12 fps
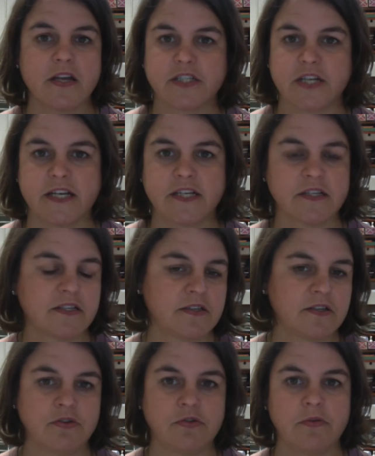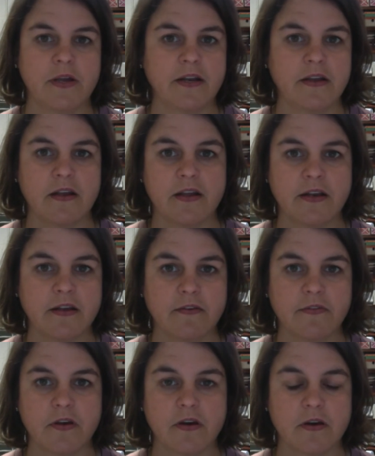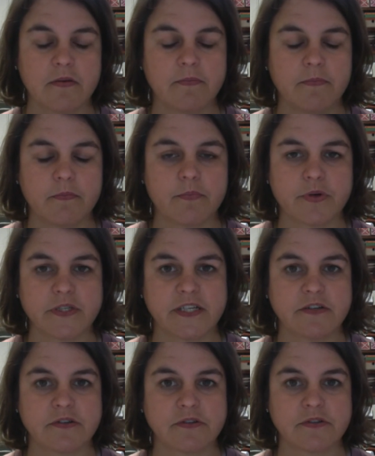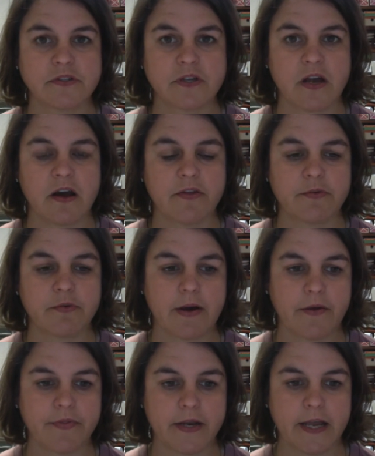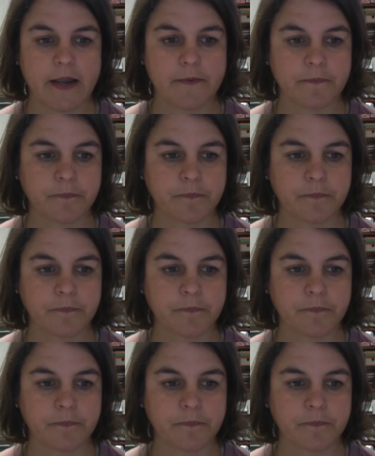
changes to any of the procedures throughout the day.